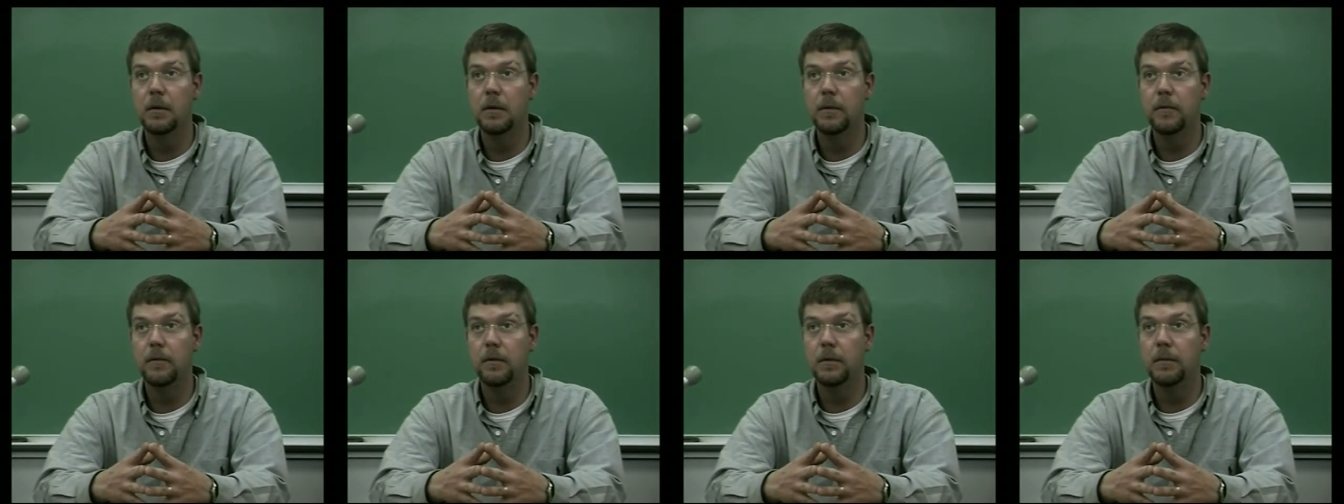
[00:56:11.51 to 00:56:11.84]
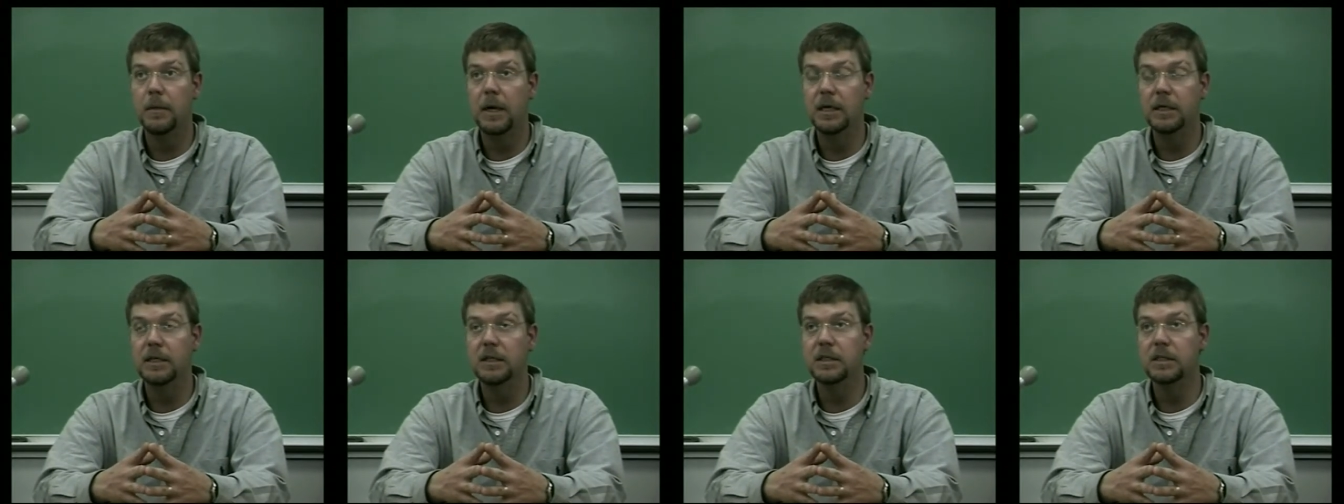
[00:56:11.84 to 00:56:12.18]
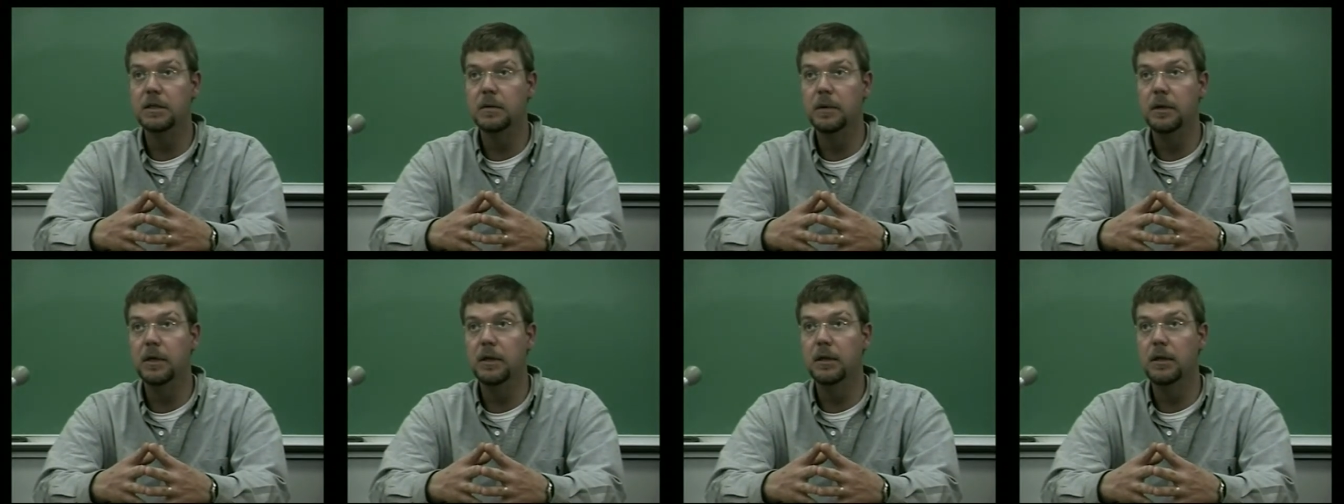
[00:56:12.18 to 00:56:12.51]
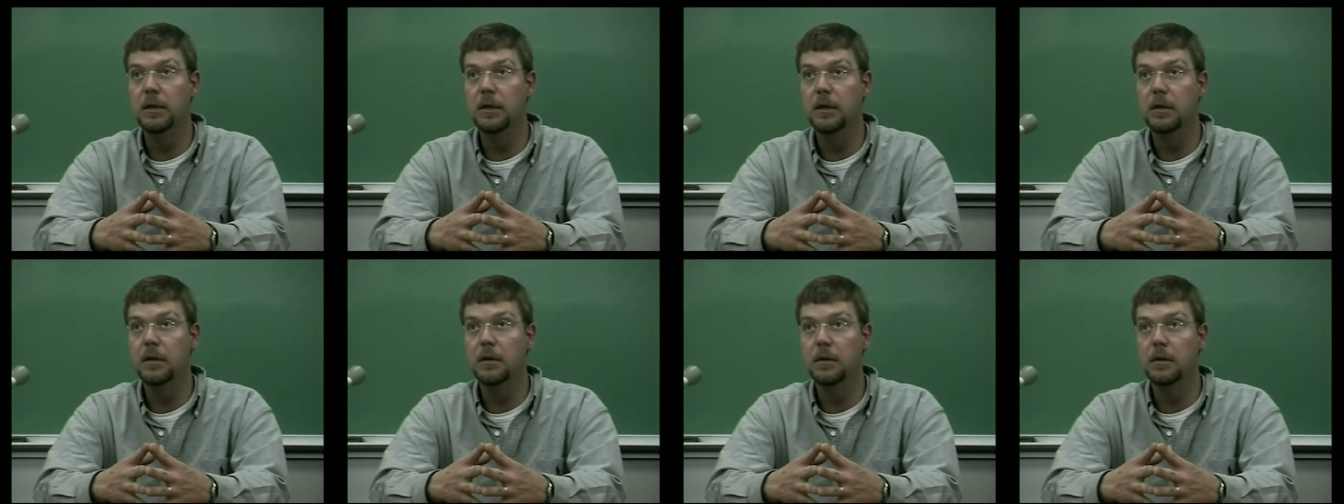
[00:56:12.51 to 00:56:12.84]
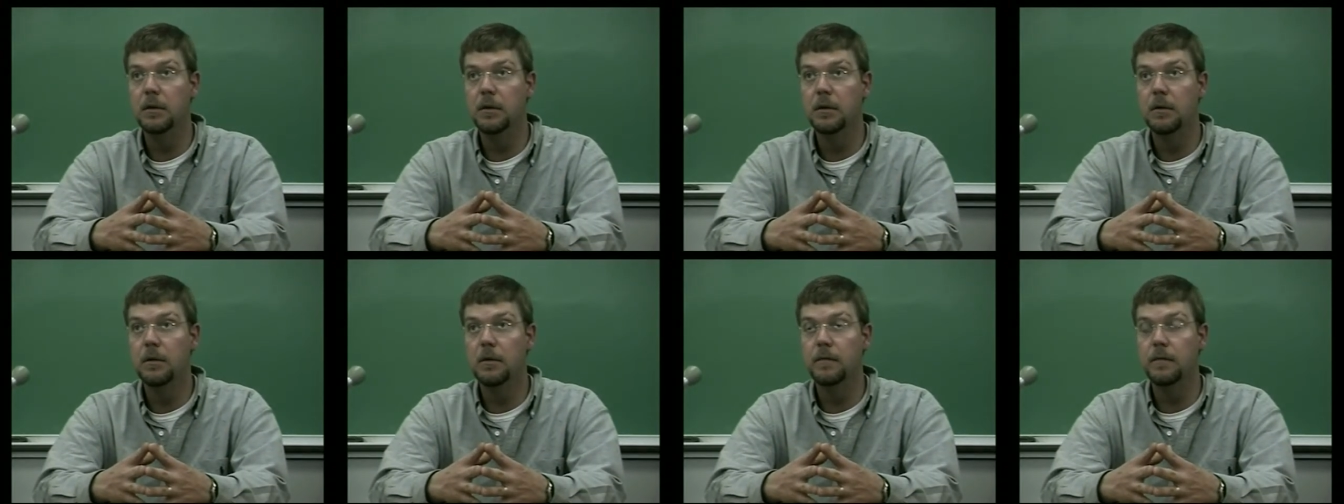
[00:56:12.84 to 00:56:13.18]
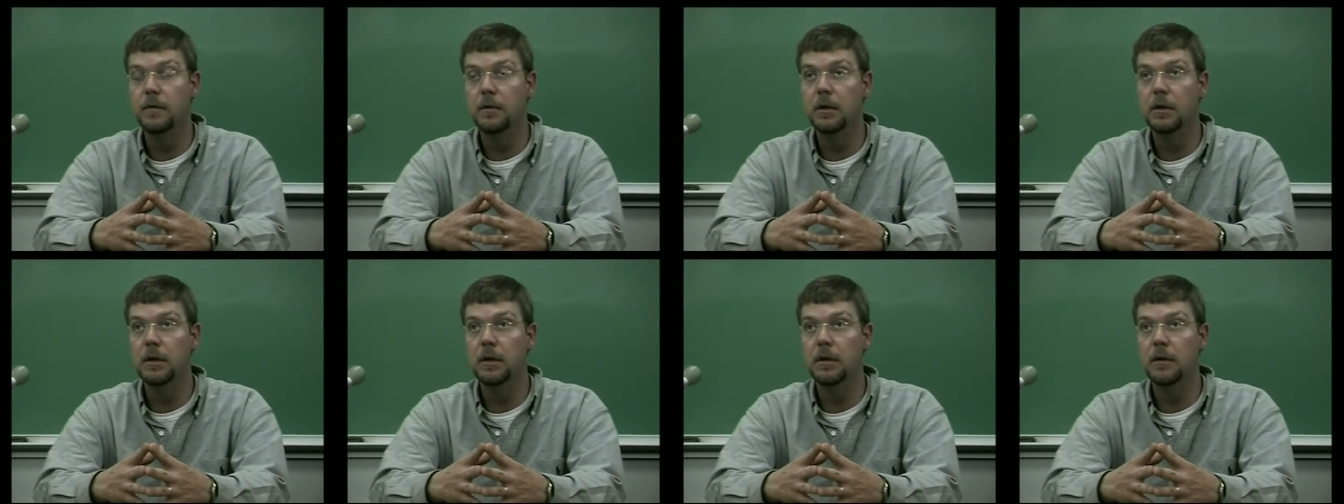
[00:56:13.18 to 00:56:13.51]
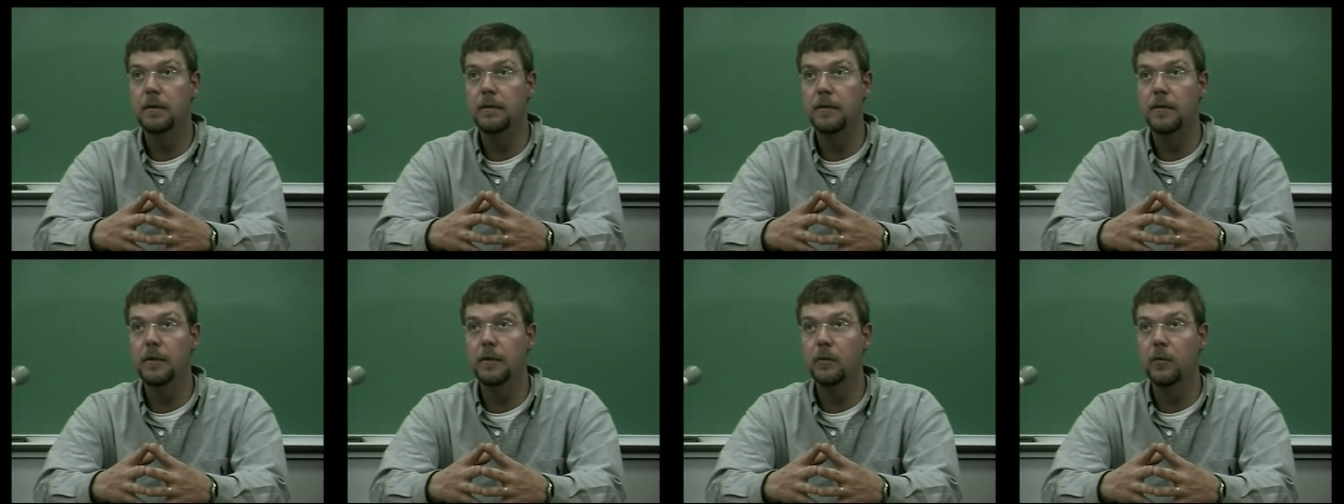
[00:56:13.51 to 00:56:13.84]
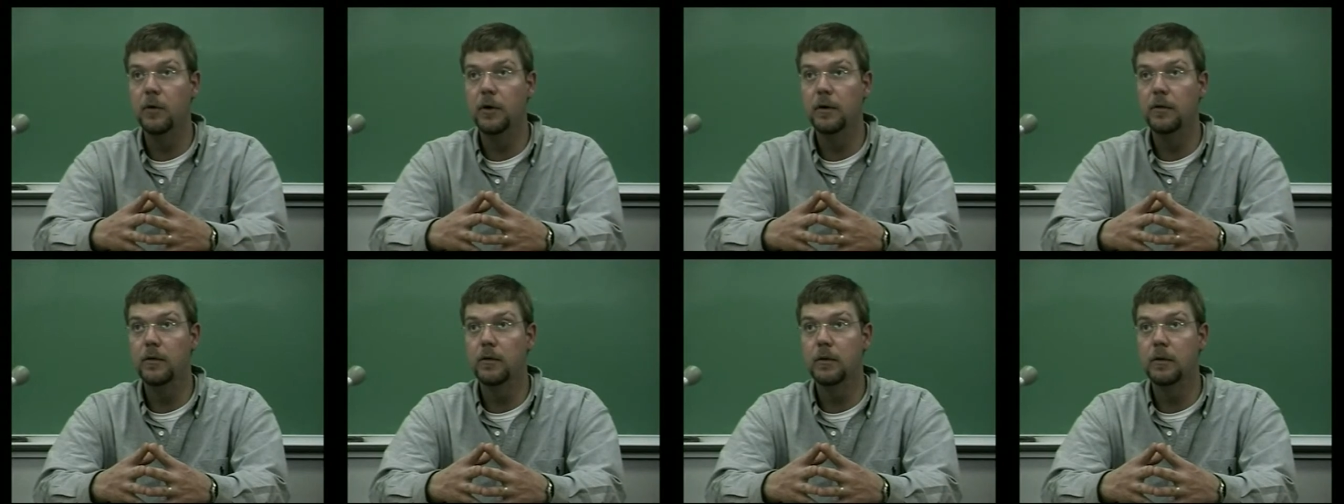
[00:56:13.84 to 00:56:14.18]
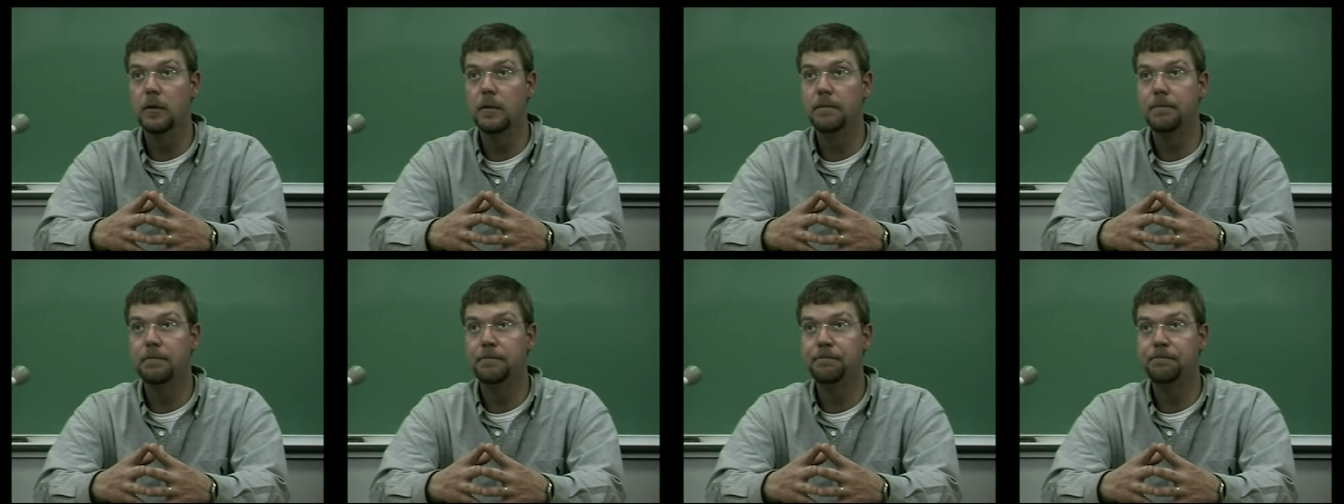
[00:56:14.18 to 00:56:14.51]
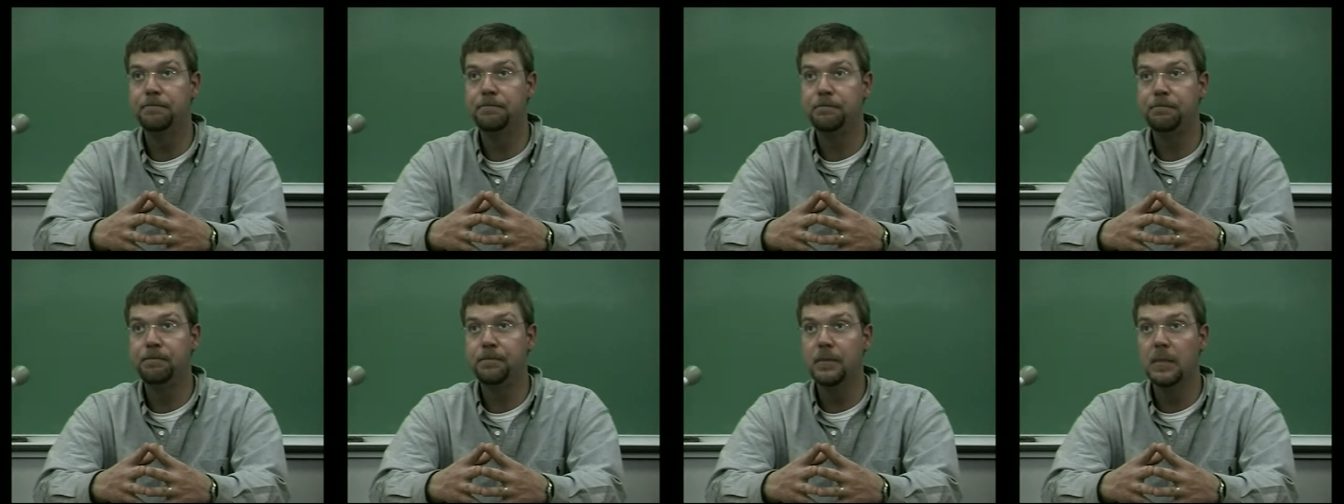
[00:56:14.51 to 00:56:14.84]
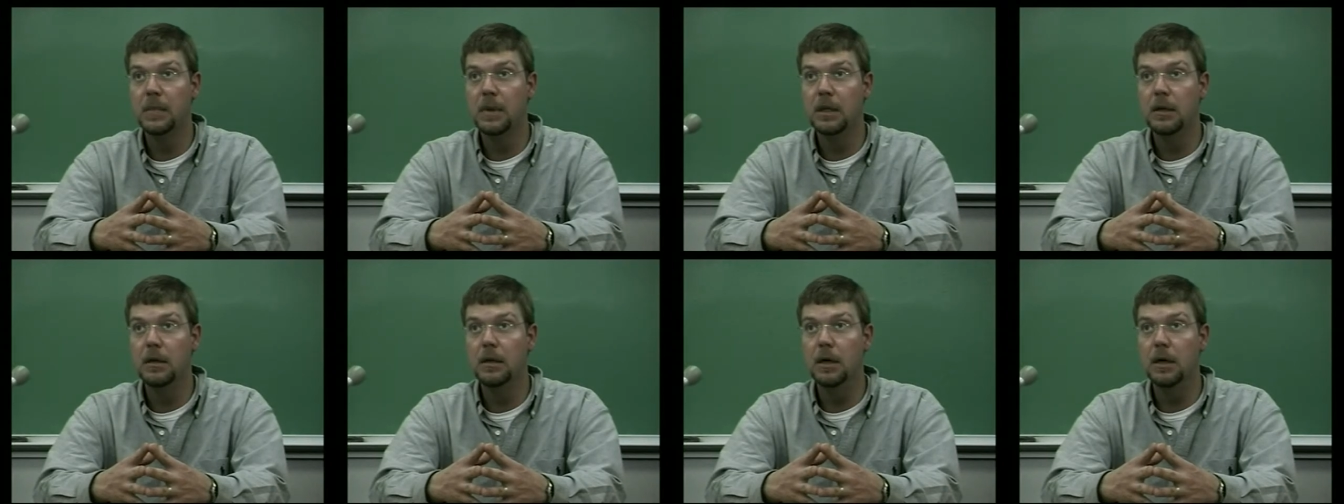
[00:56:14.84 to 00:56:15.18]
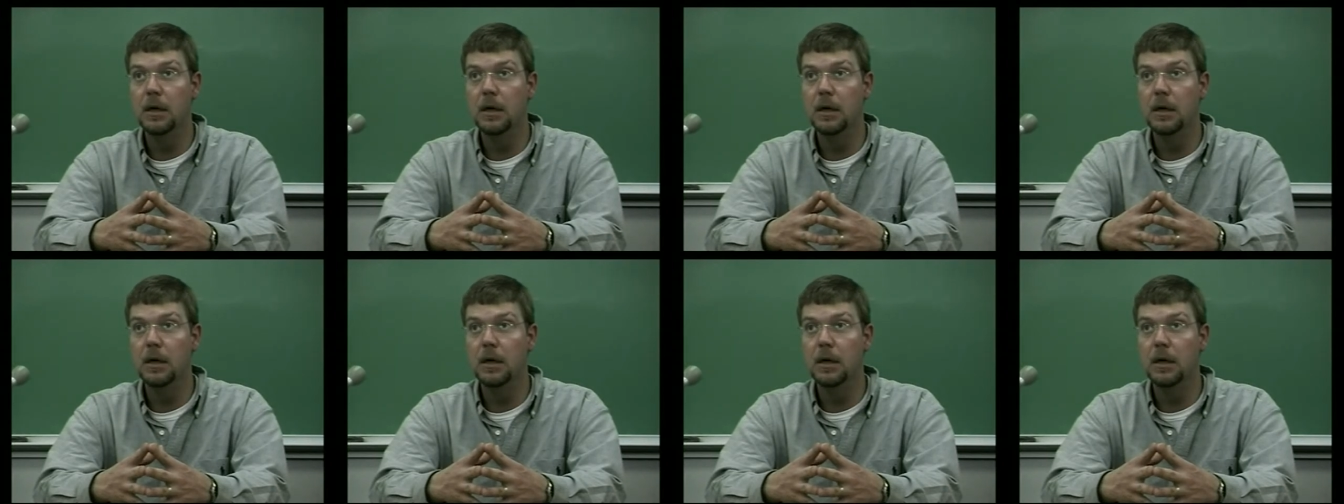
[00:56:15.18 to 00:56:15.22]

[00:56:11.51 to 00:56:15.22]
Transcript: for my disability for the, from the Marine Corps.